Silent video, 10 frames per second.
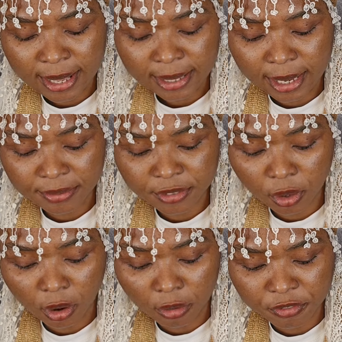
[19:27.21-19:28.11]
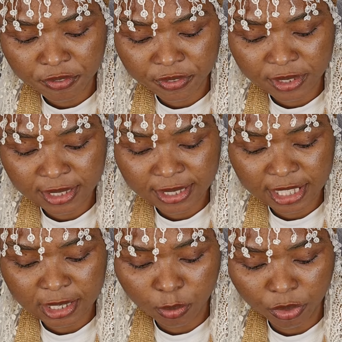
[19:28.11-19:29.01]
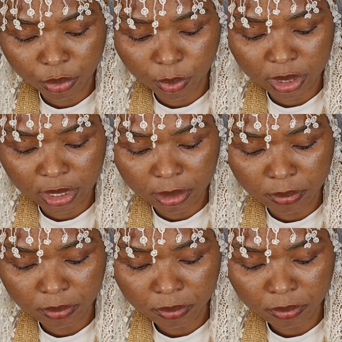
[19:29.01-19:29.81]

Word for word: left off steam with William.